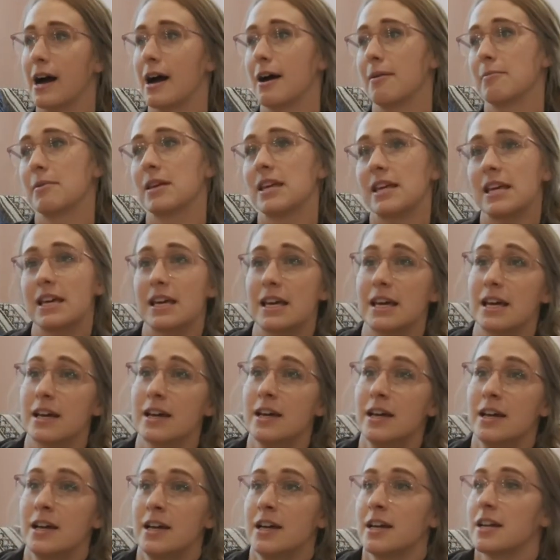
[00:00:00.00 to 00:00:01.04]

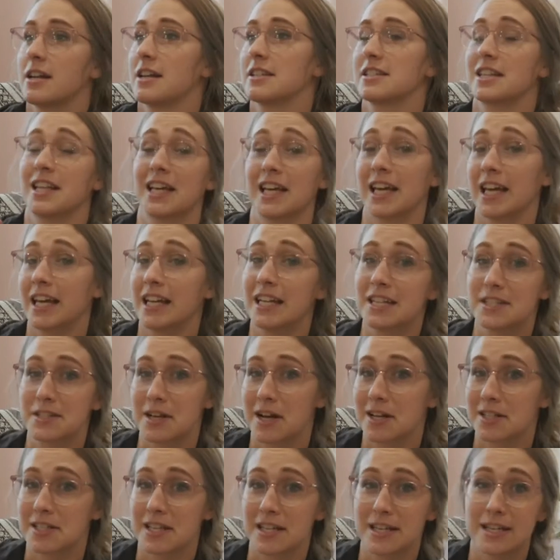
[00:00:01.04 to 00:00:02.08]
He doesn't like any
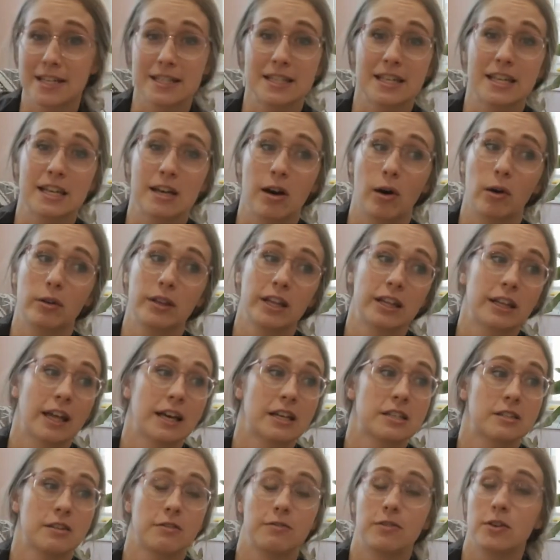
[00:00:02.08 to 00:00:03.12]
sauces. He only
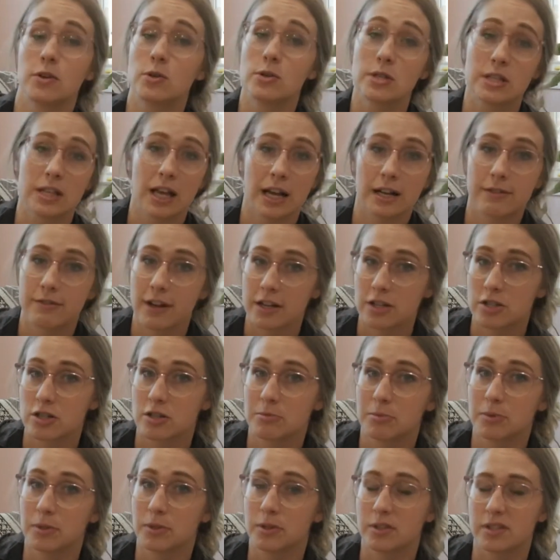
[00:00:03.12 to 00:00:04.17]
likes a few select
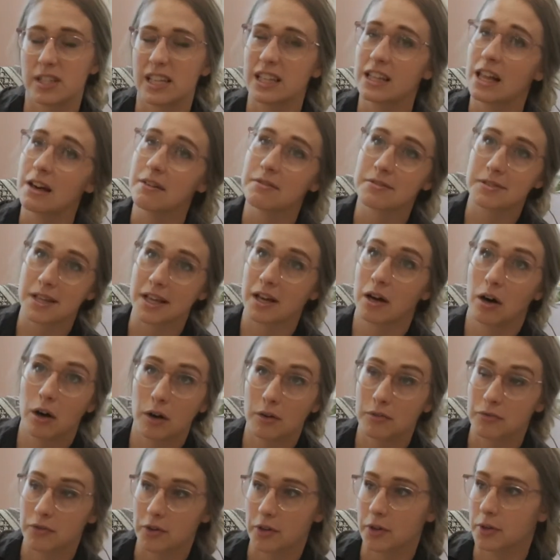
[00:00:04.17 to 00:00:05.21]
vegetables. He loves like
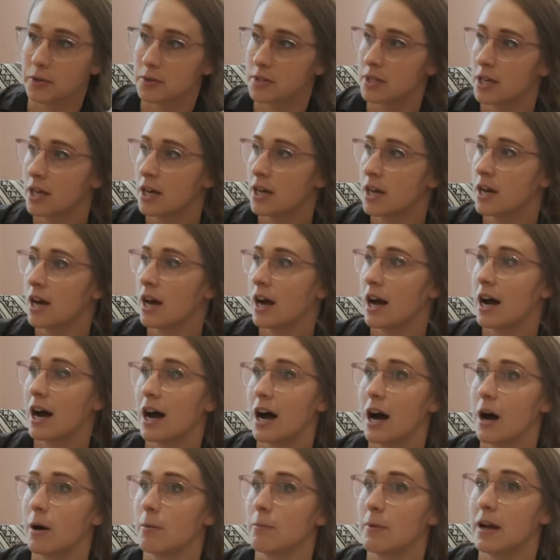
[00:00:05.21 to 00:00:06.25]
all fruit.
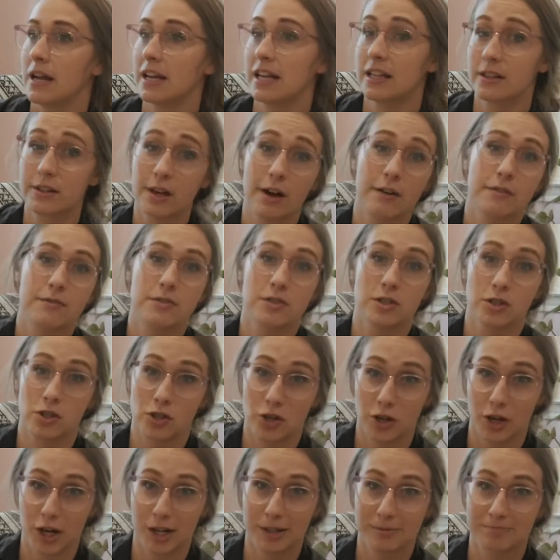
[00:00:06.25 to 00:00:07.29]
And he loves
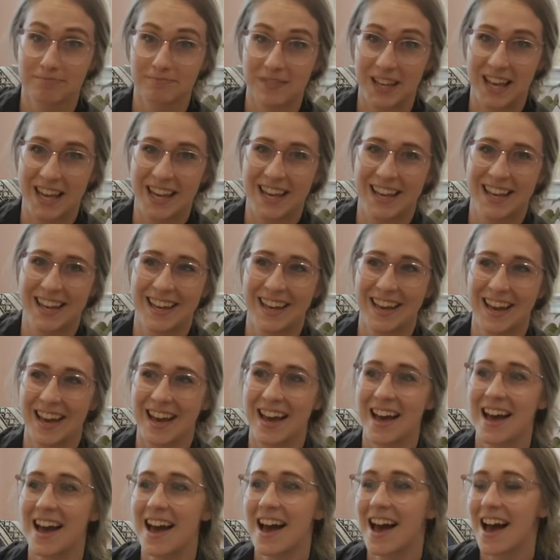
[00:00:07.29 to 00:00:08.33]
sugar.
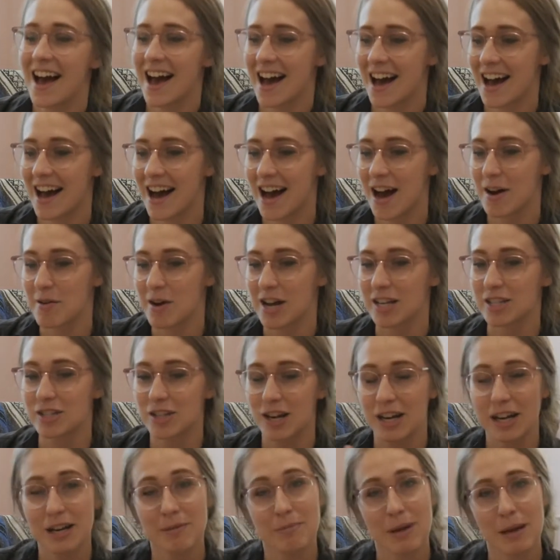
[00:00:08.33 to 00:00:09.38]
I
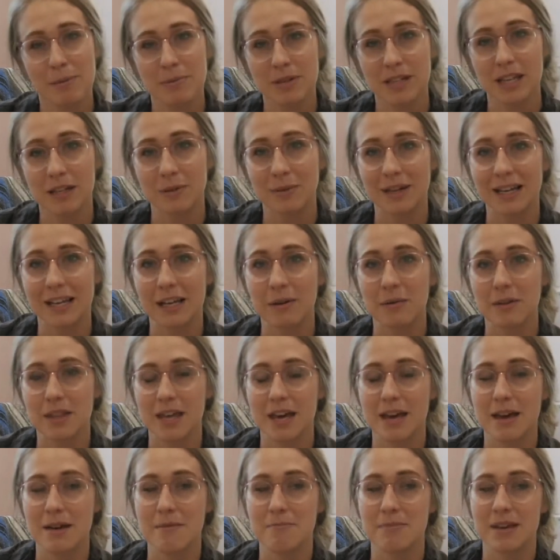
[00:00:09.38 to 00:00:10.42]
started baby-led weaning with
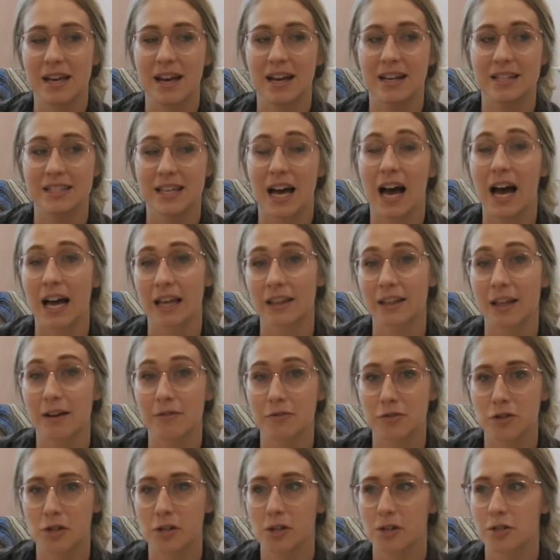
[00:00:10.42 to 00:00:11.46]
him because I
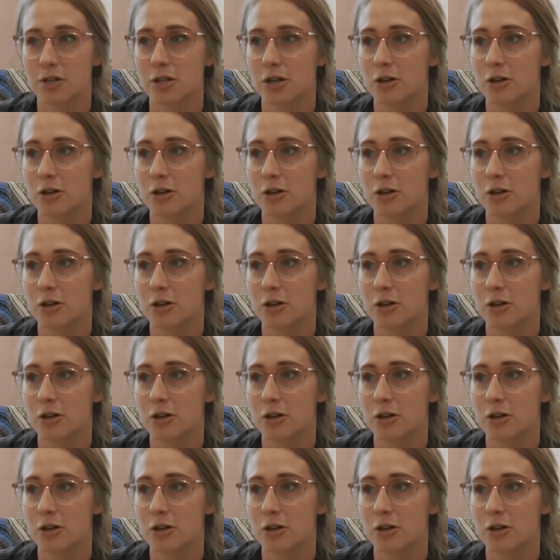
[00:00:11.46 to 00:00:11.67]
love sugar so